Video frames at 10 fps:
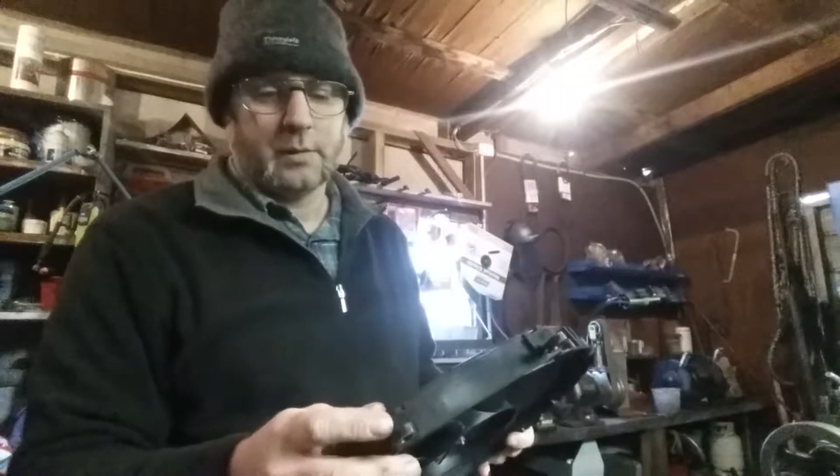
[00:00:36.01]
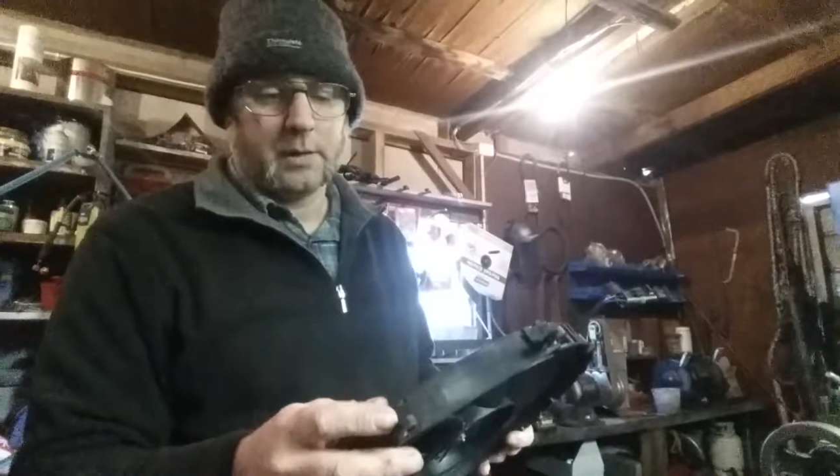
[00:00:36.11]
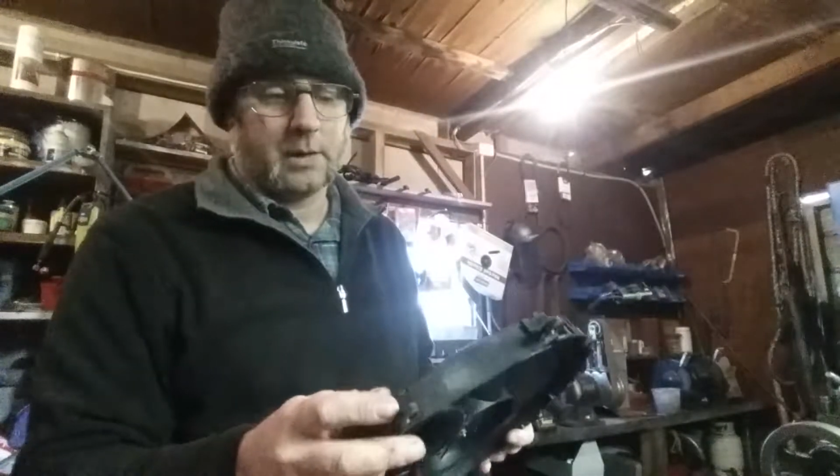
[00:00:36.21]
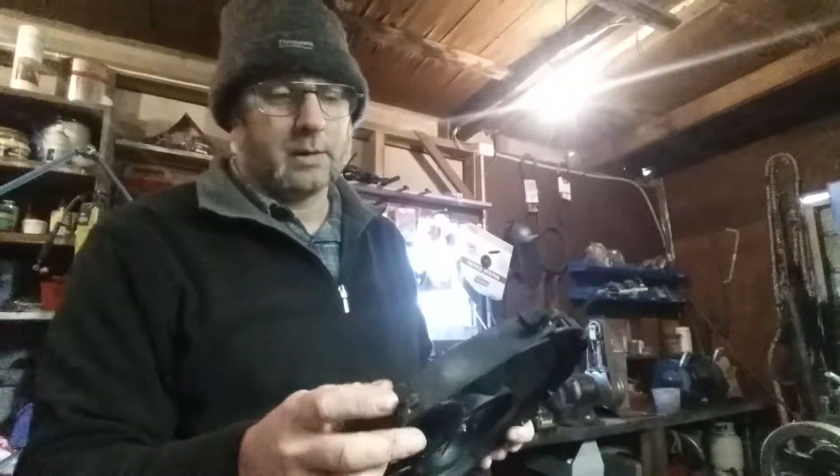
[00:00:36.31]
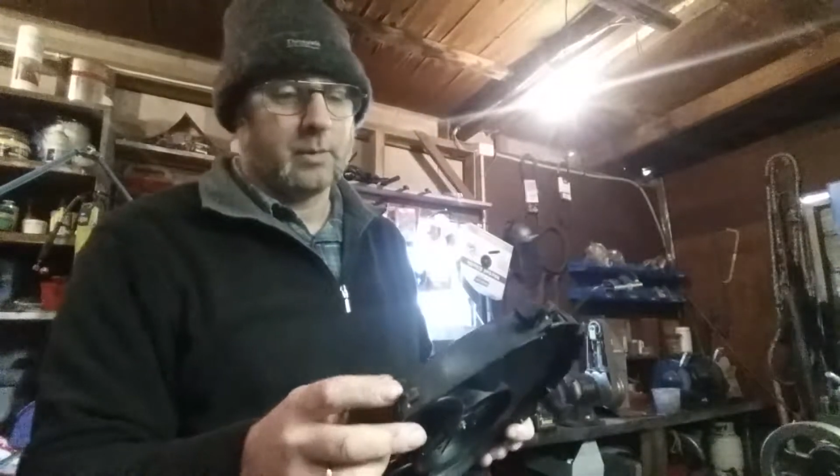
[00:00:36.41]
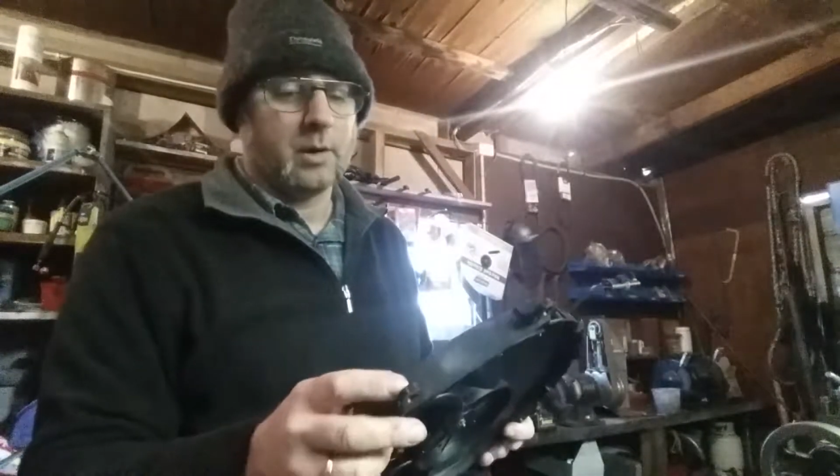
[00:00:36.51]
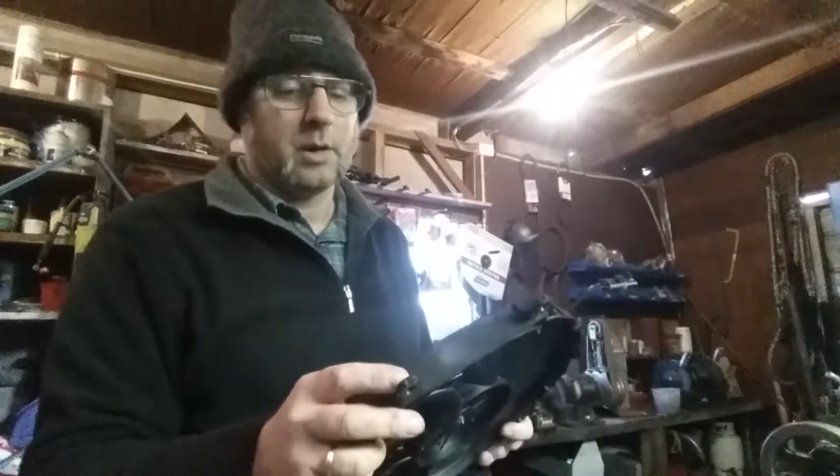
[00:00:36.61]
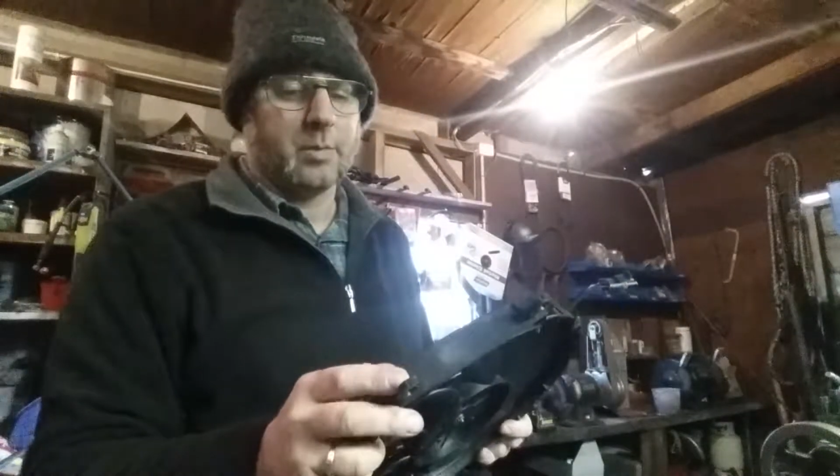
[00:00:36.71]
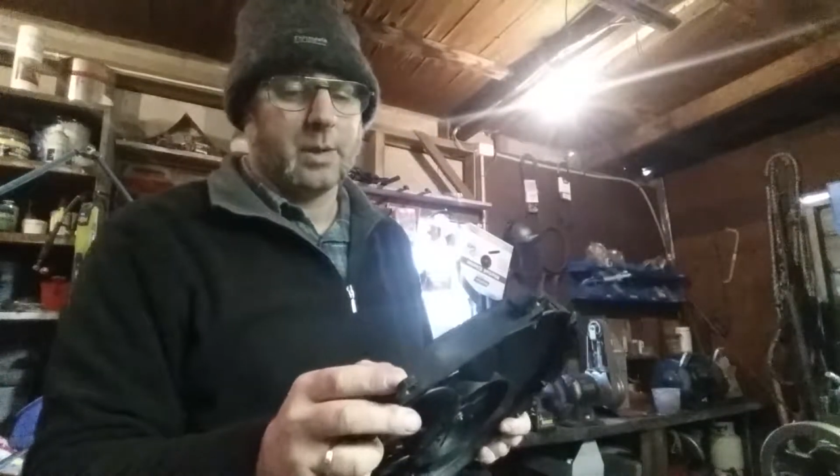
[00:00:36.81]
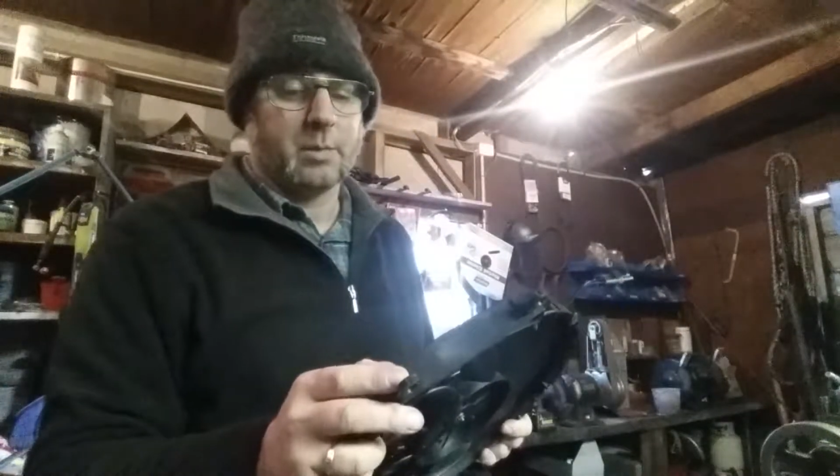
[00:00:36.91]
A
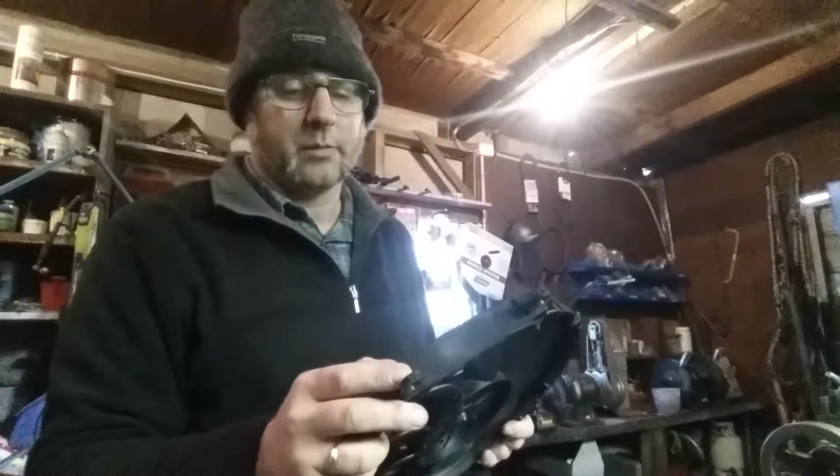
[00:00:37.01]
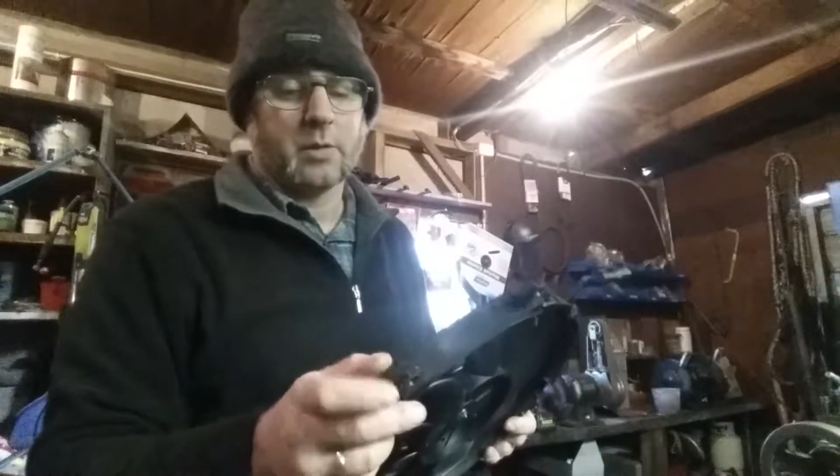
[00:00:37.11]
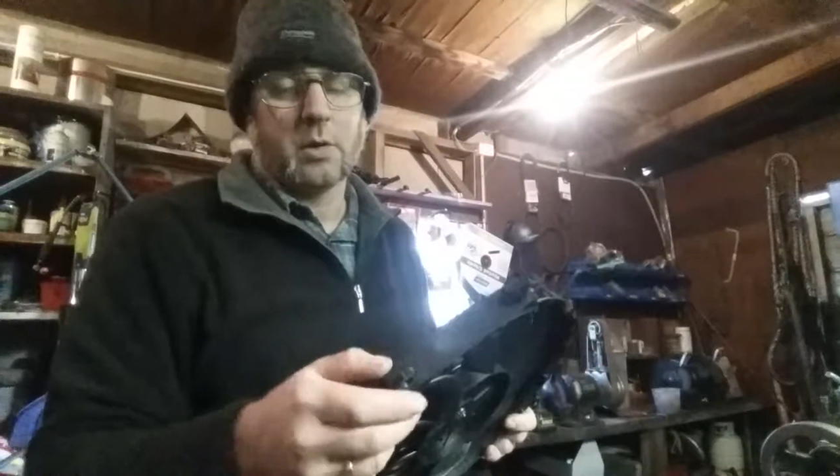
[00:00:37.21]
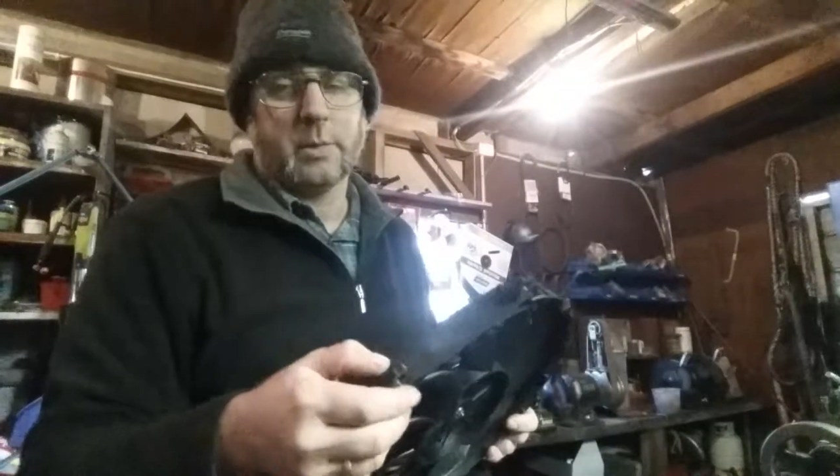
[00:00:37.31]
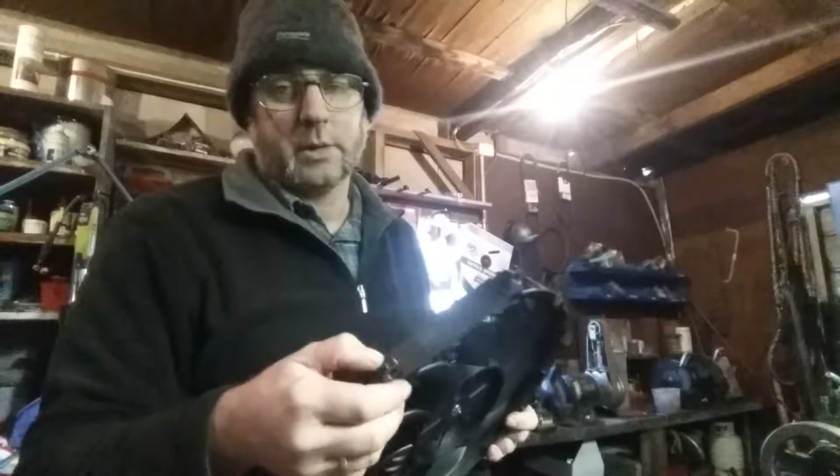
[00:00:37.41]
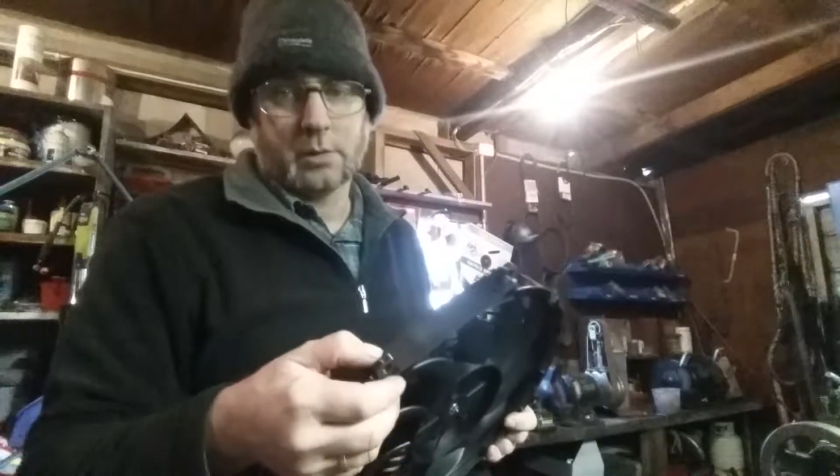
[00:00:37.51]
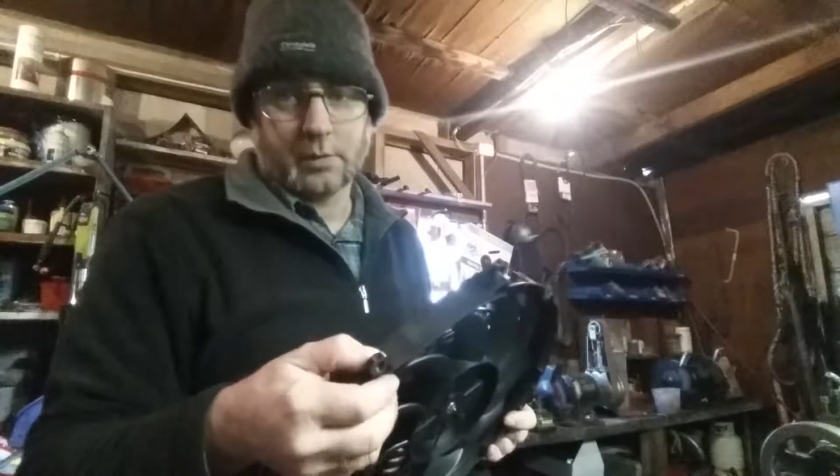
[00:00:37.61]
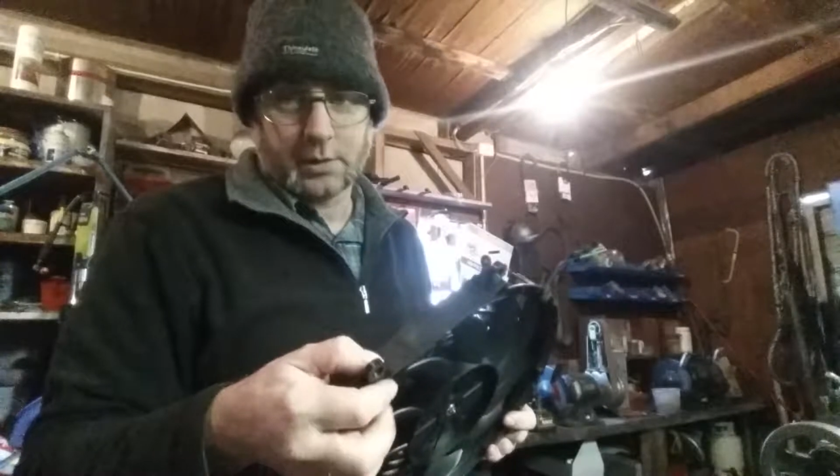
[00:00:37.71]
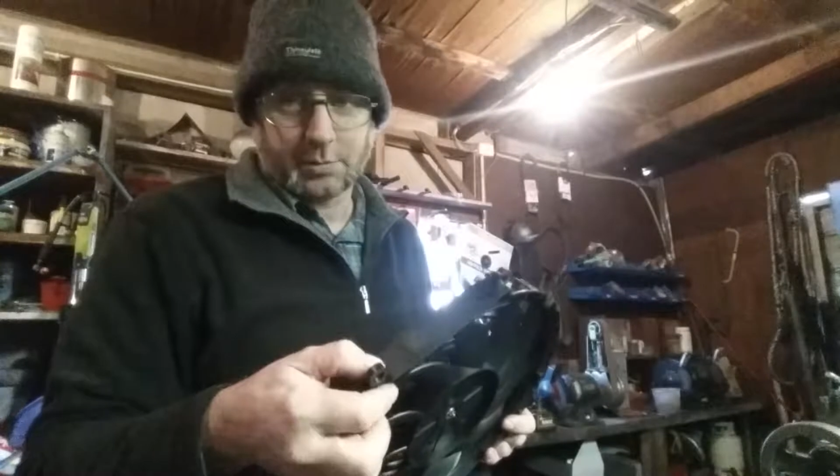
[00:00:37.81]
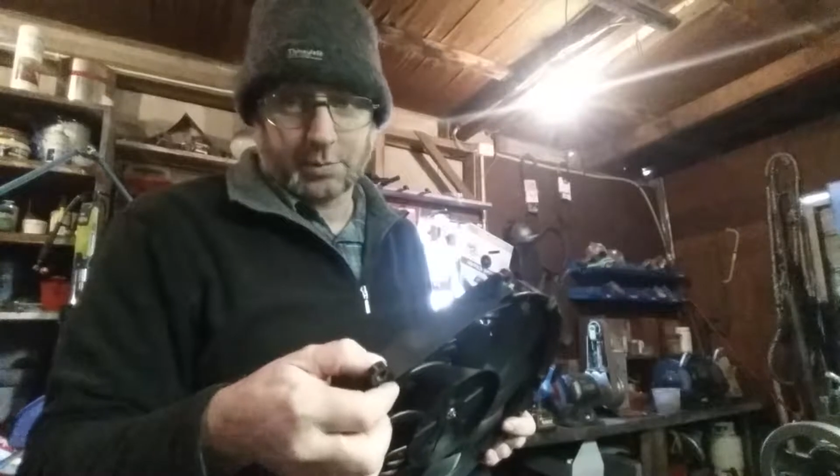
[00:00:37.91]
lot of people have commented
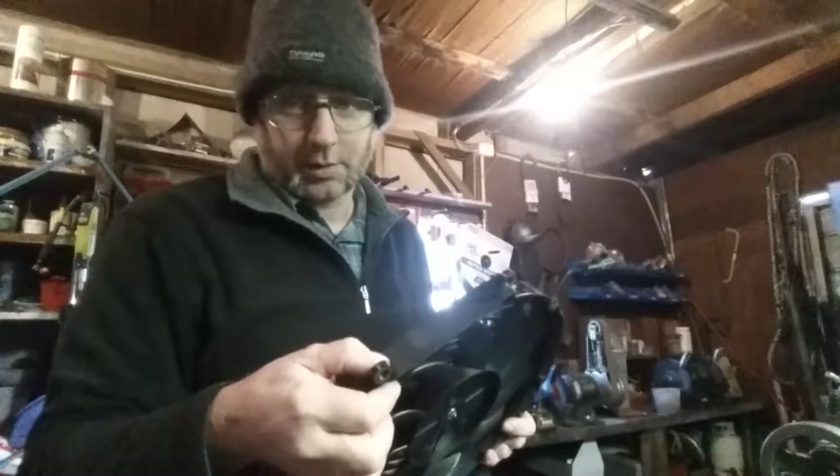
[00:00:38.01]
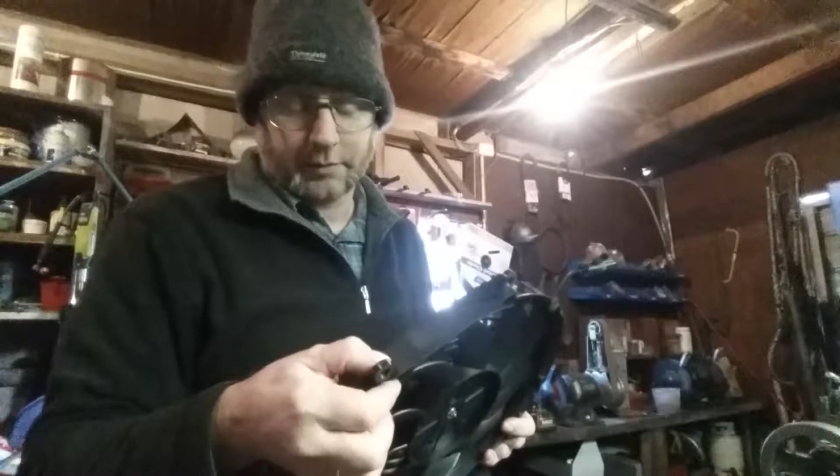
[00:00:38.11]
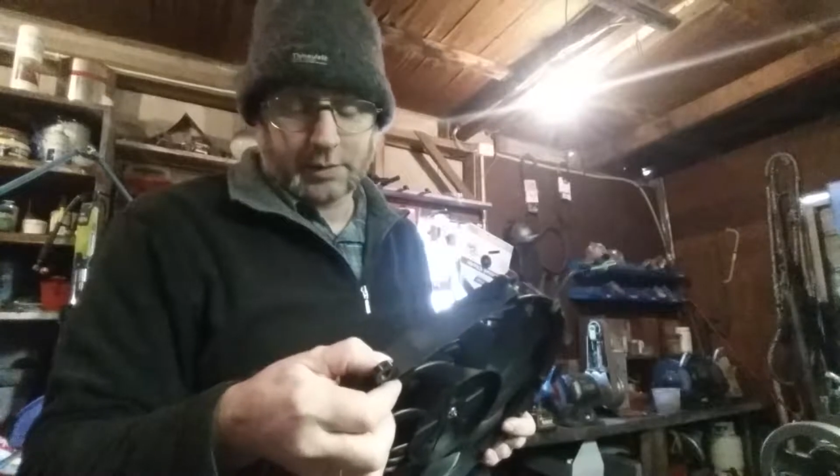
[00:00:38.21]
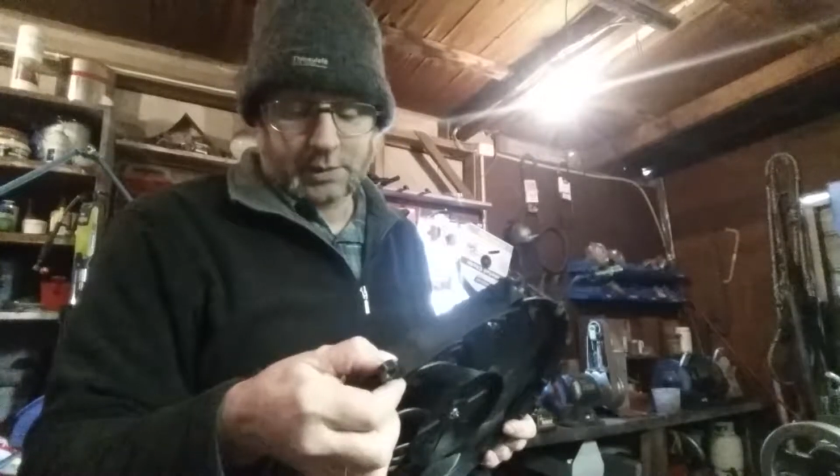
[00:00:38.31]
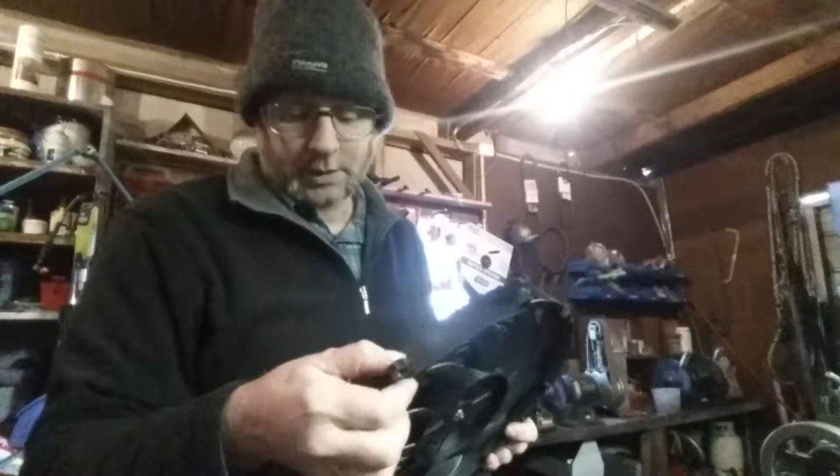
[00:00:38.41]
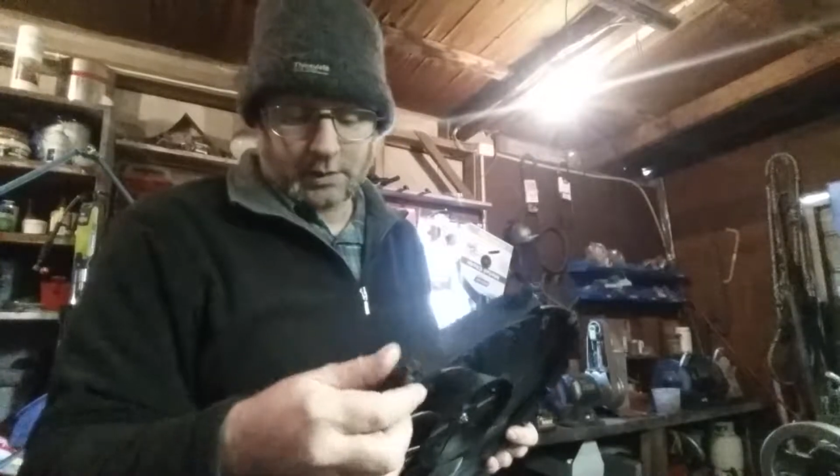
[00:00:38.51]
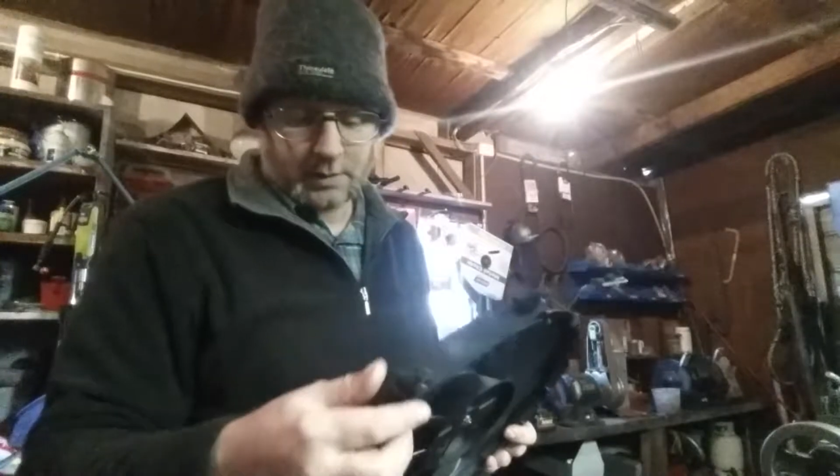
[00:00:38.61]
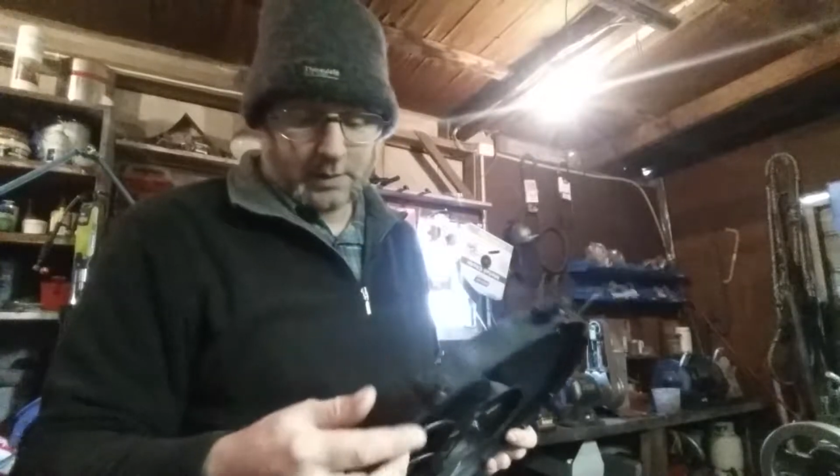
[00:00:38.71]
on this previously,